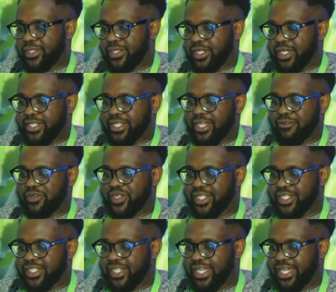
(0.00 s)
the
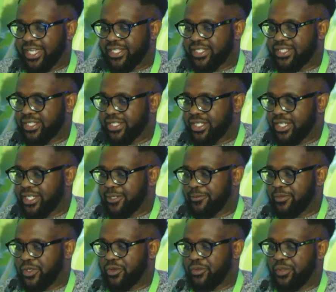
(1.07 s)
African Delight
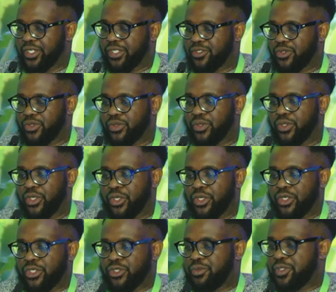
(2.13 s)
recommended to
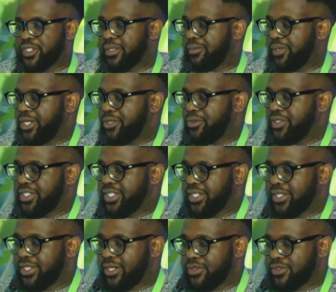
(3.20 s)
be supplied with
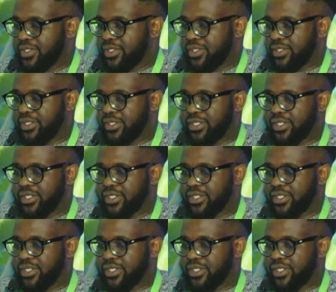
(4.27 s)
10,000